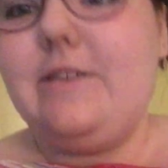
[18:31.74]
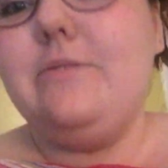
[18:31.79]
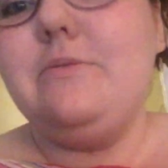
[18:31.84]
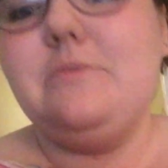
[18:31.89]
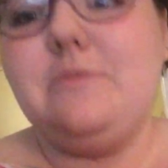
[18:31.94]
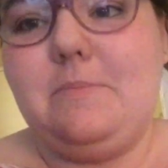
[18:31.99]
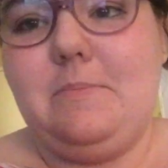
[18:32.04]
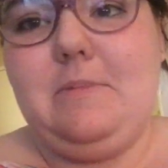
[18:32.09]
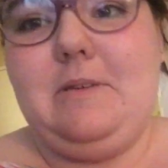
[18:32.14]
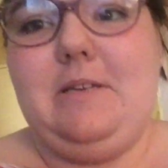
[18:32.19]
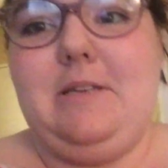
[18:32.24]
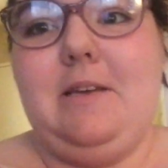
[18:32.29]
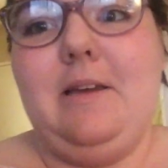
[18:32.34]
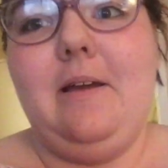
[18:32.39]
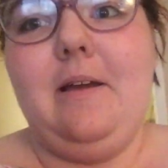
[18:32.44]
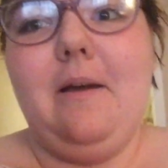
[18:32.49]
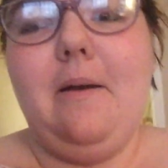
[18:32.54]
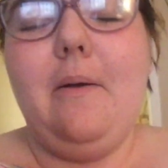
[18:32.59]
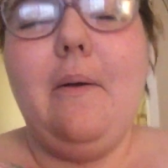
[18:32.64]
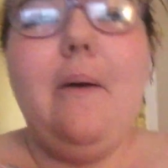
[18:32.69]
Excuse me,
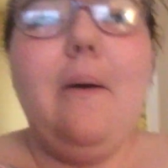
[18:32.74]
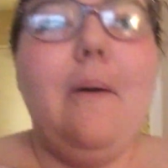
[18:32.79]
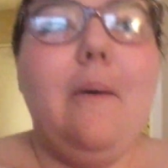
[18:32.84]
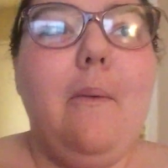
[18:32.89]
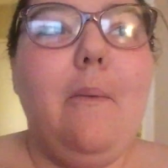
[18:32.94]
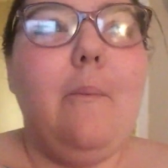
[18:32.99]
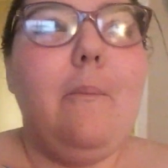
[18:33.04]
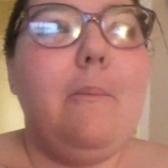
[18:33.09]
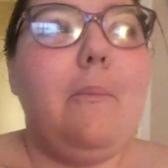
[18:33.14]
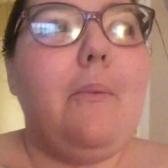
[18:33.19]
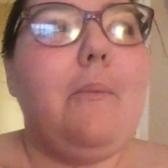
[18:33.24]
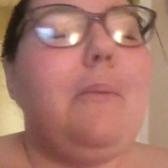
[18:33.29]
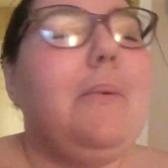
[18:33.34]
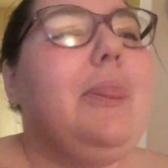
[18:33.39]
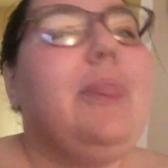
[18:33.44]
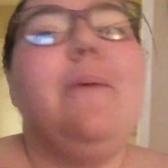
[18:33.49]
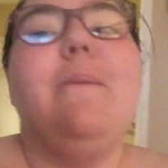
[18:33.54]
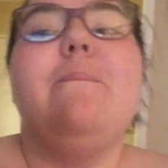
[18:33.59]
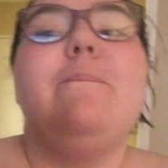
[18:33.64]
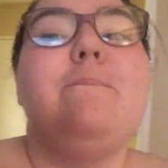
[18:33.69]

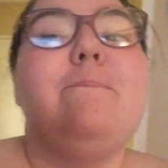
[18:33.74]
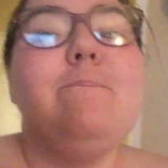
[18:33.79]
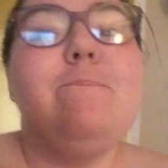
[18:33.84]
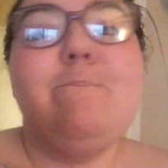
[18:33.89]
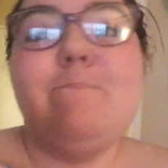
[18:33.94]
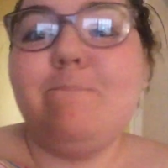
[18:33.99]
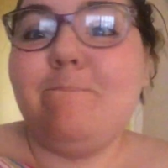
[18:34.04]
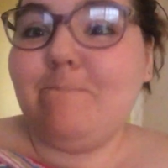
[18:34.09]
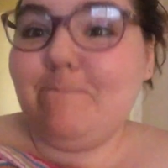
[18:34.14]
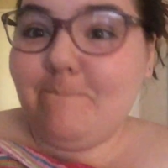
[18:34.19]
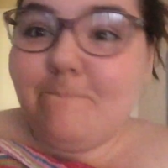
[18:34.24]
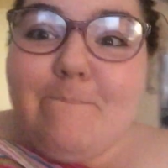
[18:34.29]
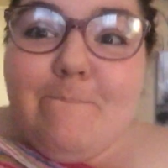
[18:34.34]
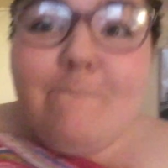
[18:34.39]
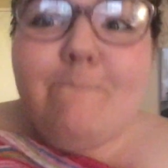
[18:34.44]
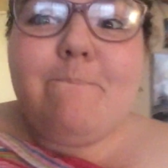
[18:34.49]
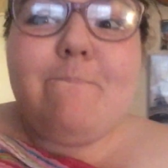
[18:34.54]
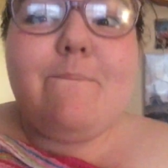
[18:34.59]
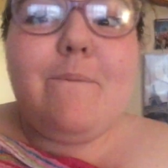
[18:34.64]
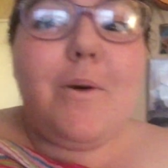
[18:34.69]
what the
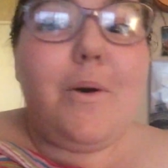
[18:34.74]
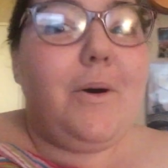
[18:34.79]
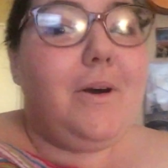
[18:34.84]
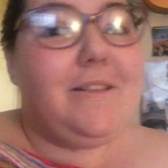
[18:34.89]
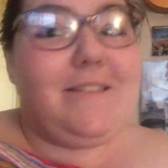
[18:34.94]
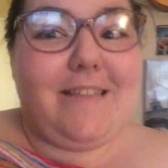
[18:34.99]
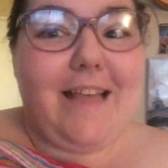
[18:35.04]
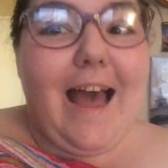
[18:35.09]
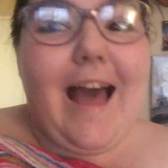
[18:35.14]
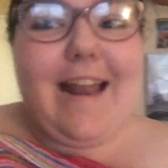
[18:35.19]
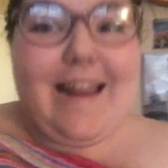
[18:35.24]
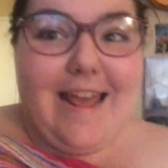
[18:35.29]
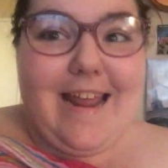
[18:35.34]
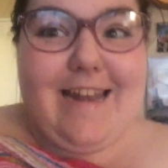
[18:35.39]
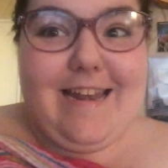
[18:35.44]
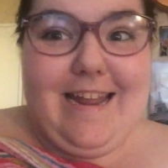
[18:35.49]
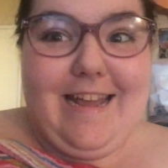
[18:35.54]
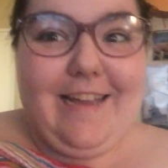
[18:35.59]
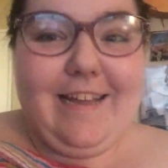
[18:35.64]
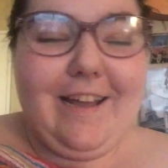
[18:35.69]
was that
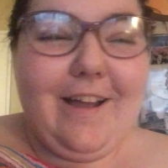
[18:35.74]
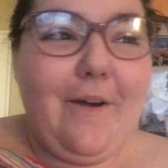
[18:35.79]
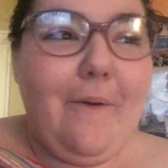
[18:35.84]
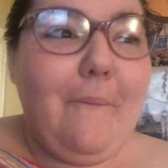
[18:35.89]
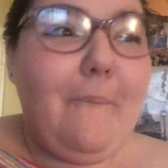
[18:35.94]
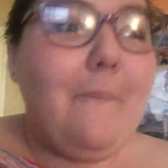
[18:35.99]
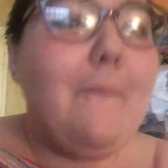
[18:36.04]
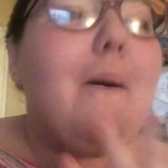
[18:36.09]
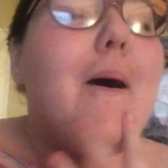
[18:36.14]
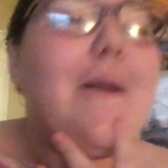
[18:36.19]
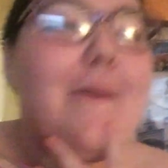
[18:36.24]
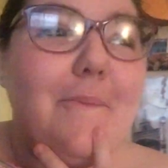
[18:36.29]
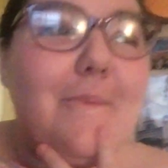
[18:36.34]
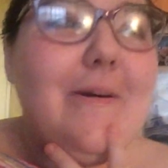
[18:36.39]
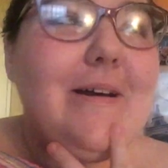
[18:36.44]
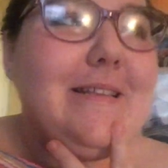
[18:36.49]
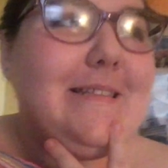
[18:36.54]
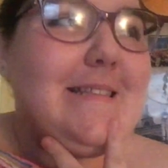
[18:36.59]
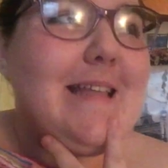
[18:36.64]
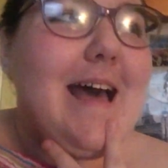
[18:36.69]
ending? What
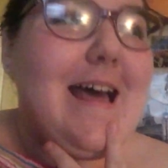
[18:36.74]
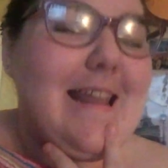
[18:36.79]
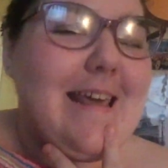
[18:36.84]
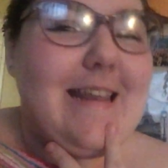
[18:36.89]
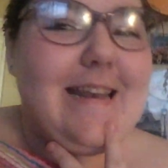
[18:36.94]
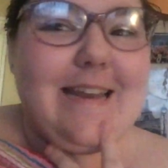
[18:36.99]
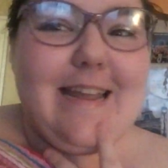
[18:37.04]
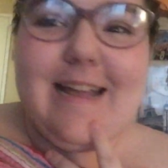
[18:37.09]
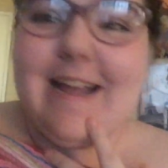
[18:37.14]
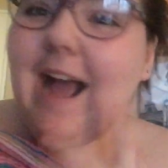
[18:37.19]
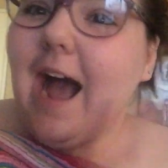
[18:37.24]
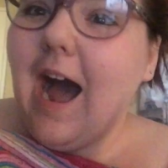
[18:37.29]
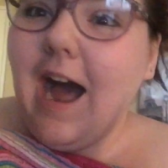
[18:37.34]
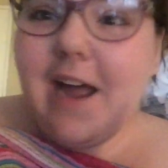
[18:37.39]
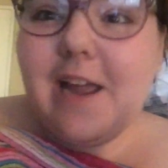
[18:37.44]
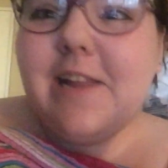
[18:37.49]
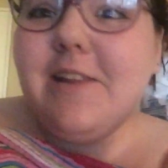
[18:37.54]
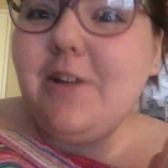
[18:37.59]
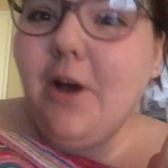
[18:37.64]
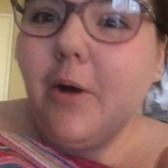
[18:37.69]
was that ending?
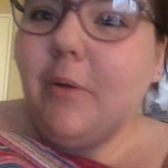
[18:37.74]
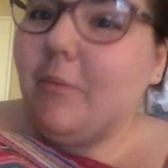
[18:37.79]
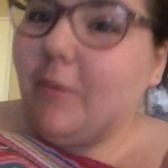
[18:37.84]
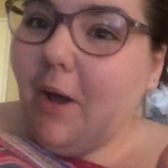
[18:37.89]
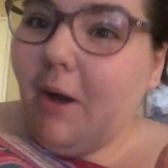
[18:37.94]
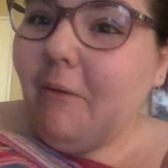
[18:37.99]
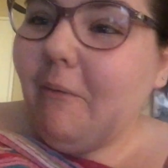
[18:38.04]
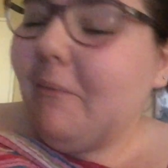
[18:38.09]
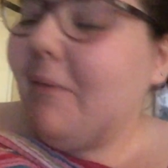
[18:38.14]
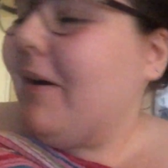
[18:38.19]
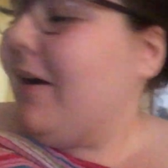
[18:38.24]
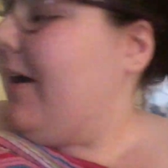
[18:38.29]
I don't know.